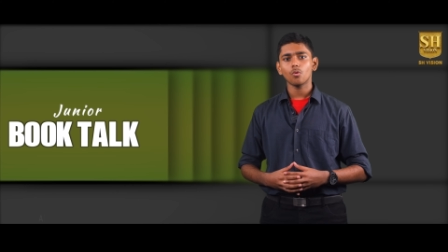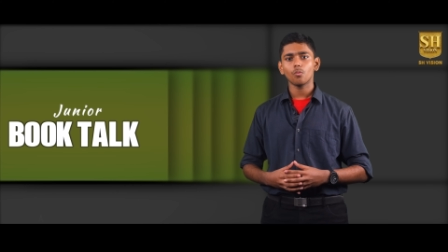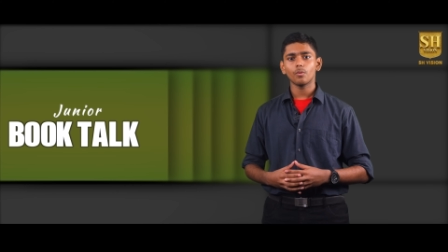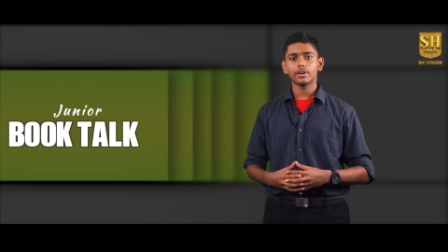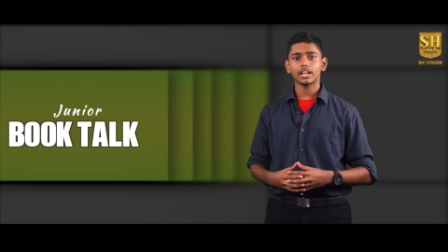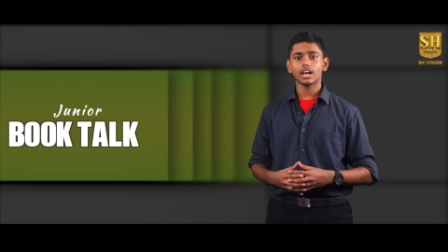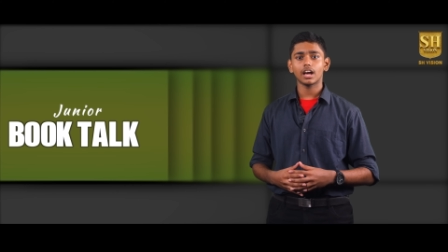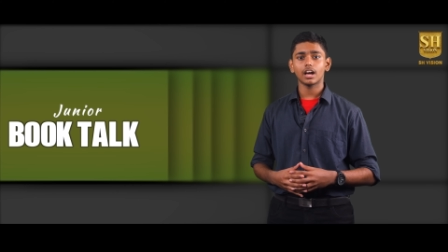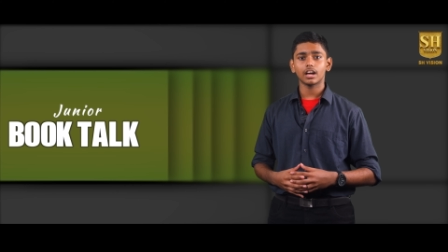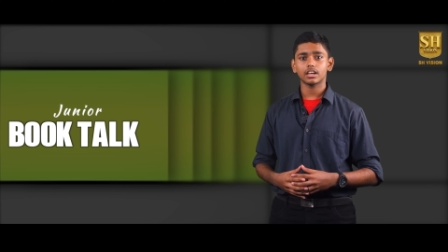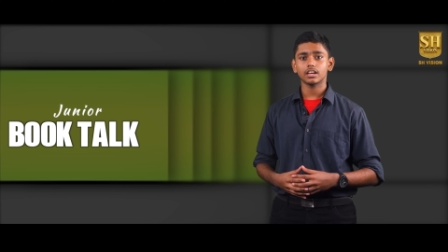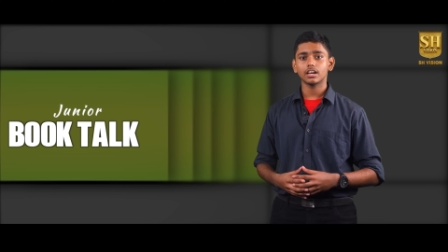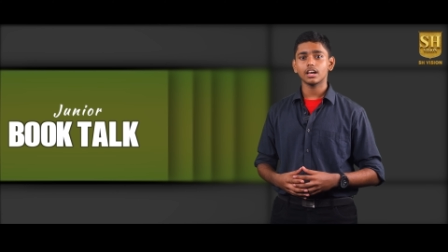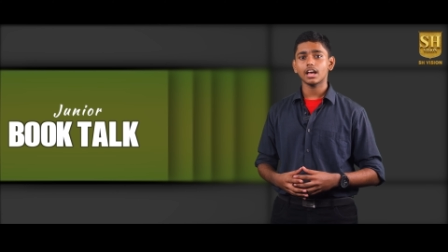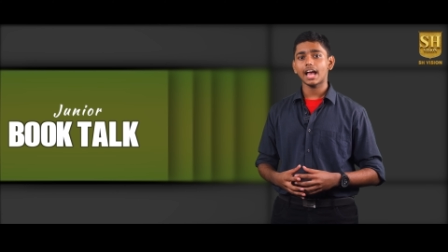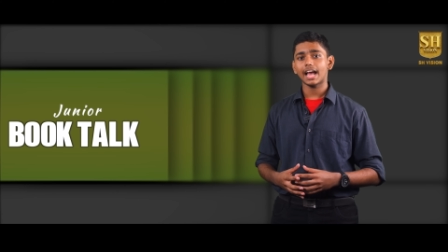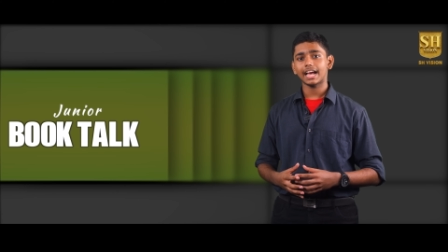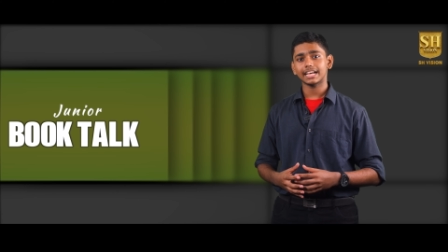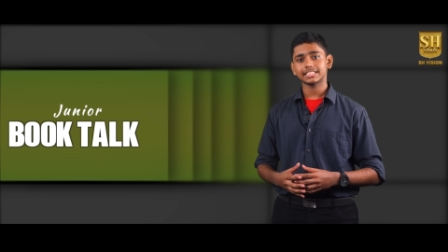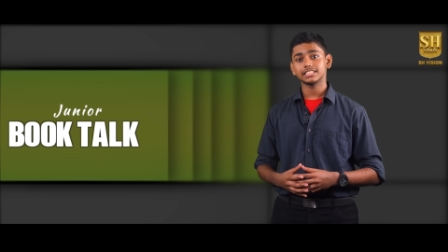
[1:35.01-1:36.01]
when Harker
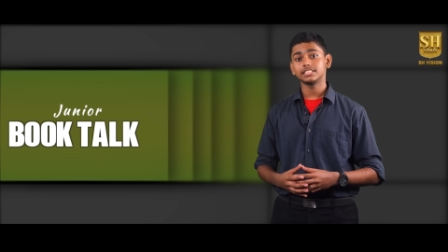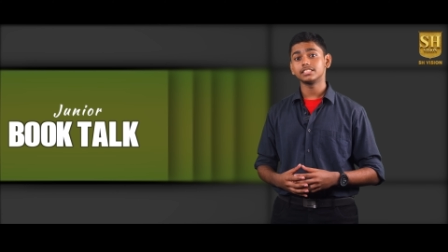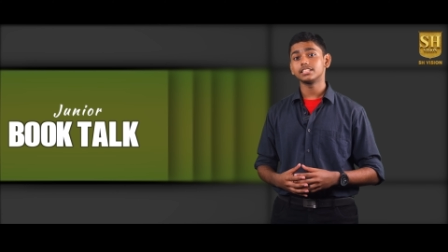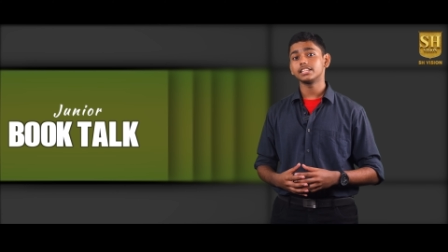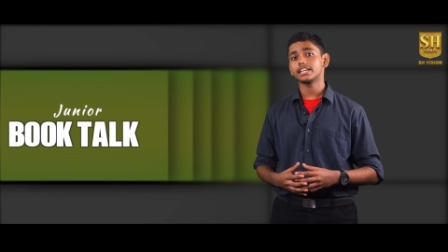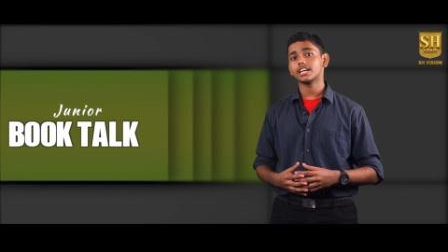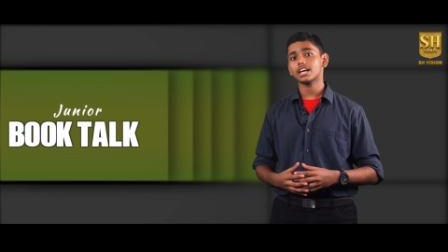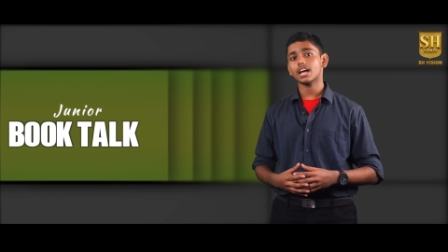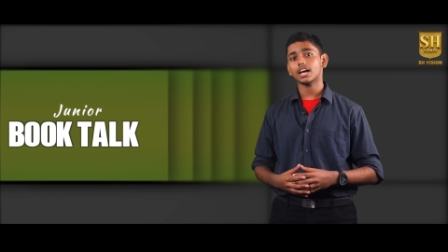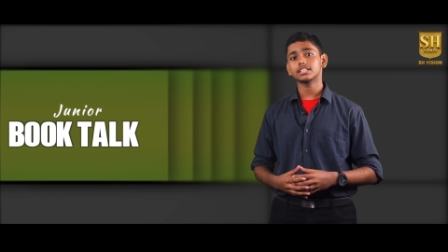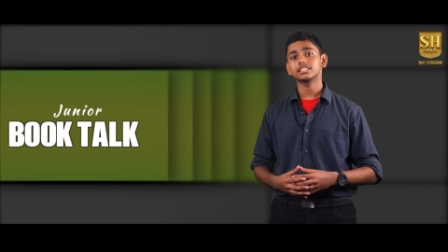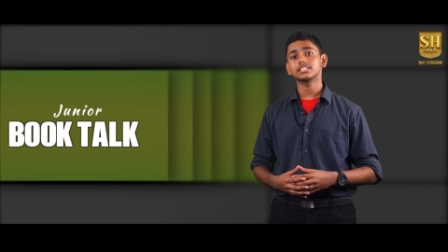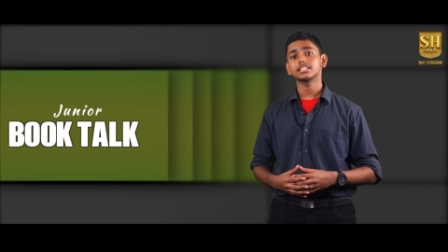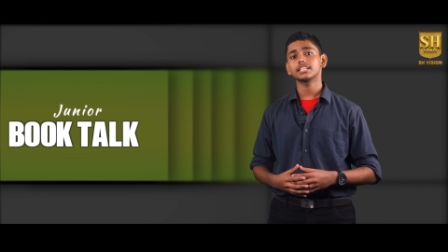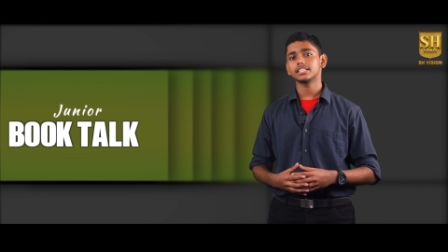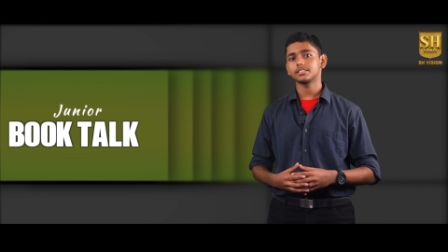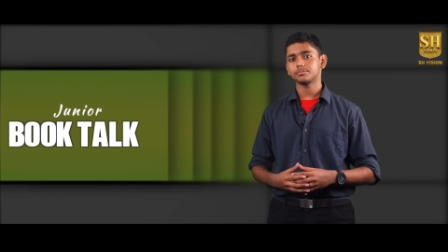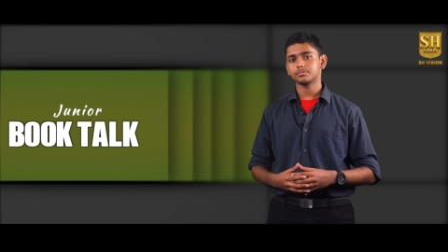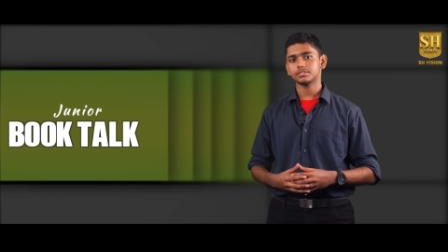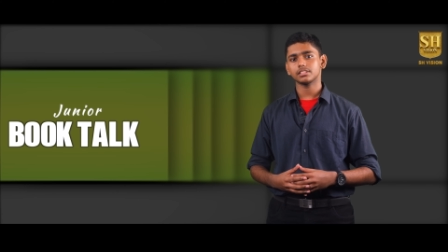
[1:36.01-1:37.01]
accidentally cut
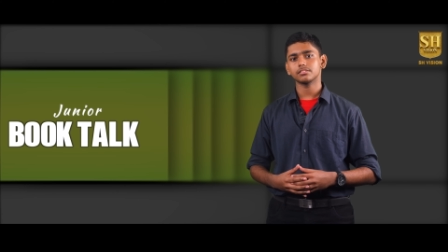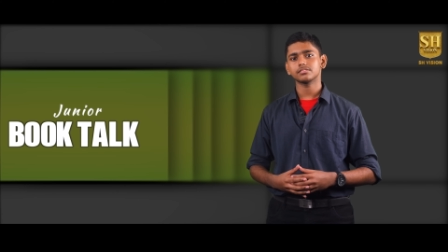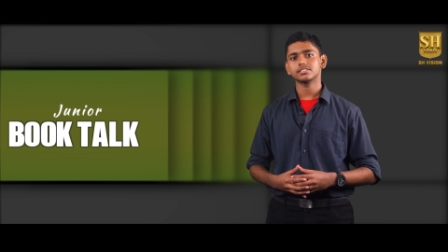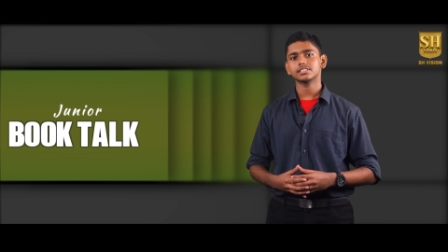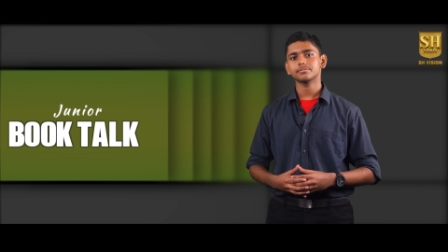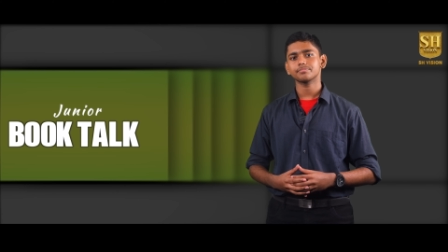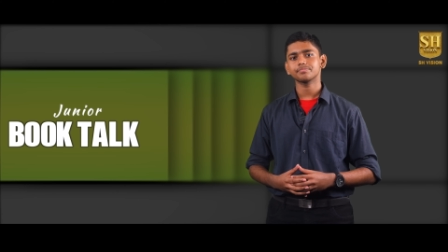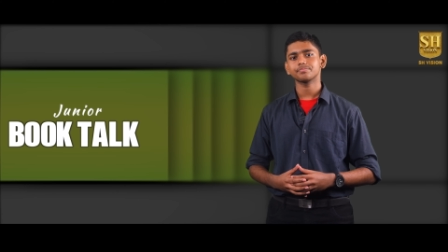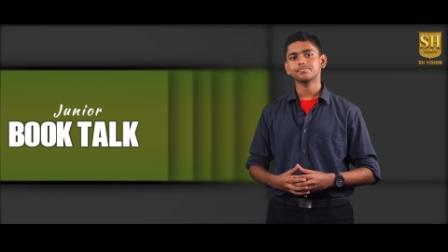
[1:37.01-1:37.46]
himself.